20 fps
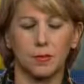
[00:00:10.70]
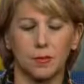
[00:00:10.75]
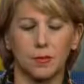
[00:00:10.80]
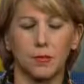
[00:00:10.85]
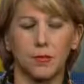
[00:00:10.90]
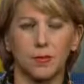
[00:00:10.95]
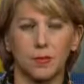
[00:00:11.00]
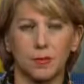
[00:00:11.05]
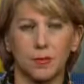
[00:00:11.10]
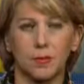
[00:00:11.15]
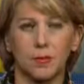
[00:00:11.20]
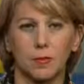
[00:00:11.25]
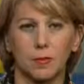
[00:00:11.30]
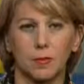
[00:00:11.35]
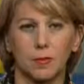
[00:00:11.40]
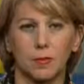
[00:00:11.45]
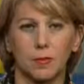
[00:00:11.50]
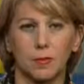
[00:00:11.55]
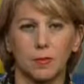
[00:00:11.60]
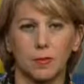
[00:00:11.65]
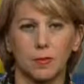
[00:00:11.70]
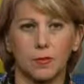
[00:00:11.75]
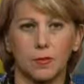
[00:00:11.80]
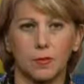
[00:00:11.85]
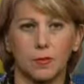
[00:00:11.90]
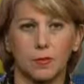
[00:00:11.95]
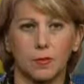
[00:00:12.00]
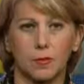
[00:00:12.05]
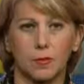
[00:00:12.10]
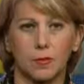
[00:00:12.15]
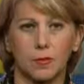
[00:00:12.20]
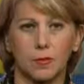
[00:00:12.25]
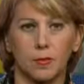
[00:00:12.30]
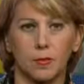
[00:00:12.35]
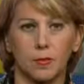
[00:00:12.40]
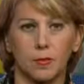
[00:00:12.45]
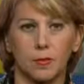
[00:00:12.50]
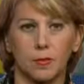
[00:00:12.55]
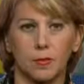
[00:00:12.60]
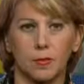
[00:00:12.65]

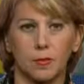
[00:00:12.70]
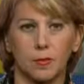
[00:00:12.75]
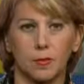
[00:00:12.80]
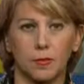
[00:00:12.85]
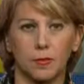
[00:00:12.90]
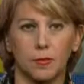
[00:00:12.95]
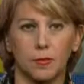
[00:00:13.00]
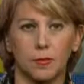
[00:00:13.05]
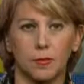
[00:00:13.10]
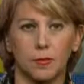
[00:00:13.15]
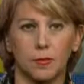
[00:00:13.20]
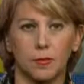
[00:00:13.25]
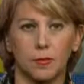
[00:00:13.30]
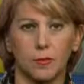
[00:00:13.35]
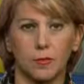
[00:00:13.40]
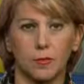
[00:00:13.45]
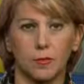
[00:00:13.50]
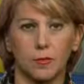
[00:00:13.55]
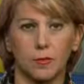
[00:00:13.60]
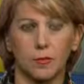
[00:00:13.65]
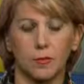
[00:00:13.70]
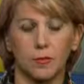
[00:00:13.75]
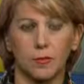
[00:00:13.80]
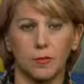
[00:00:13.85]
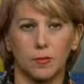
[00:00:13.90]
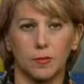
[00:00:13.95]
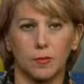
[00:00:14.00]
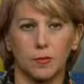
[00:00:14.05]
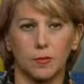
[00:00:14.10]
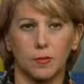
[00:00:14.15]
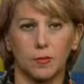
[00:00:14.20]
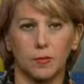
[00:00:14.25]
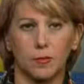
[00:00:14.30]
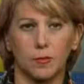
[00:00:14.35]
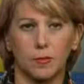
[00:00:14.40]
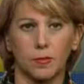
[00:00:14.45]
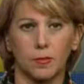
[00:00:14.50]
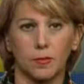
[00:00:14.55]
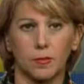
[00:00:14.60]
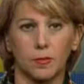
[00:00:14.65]

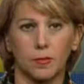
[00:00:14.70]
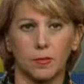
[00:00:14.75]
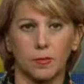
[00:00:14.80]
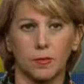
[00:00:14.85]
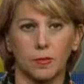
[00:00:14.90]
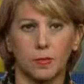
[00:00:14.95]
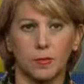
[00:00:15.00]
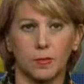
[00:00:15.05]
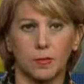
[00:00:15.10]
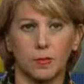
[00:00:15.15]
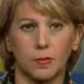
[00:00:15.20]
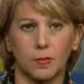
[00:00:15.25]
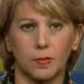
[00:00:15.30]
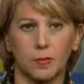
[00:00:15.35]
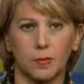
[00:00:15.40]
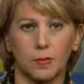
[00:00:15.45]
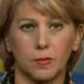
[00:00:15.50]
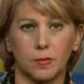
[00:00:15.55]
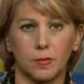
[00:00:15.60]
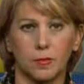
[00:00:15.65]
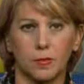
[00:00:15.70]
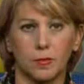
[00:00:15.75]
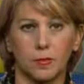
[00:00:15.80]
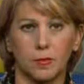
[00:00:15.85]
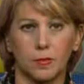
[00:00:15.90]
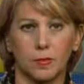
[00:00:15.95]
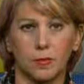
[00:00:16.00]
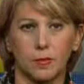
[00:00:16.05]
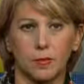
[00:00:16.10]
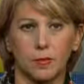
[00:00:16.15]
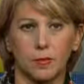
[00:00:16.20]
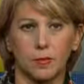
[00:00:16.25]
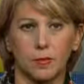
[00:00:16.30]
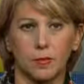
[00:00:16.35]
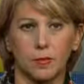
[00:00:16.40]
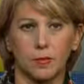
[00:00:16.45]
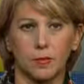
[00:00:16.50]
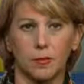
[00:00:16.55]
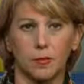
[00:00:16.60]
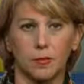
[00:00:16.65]

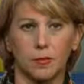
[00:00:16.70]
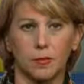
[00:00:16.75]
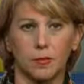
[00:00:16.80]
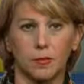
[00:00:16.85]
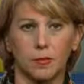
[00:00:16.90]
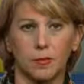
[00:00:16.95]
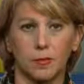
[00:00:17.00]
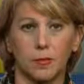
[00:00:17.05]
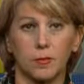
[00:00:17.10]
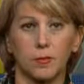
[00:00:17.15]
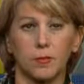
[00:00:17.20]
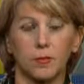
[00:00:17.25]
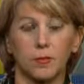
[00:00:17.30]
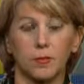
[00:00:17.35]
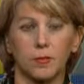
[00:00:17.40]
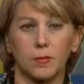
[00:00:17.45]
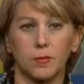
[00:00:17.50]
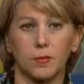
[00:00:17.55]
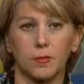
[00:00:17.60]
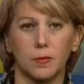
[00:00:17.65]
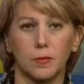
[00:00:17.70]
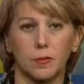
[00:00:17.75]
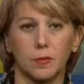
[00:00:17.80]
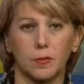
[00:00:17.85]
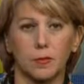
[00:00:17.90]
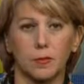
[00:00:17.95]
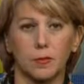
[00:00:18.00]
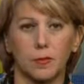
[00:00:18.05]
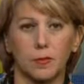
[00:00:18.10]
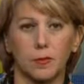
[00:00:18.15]
No words are spoken by the person on screen.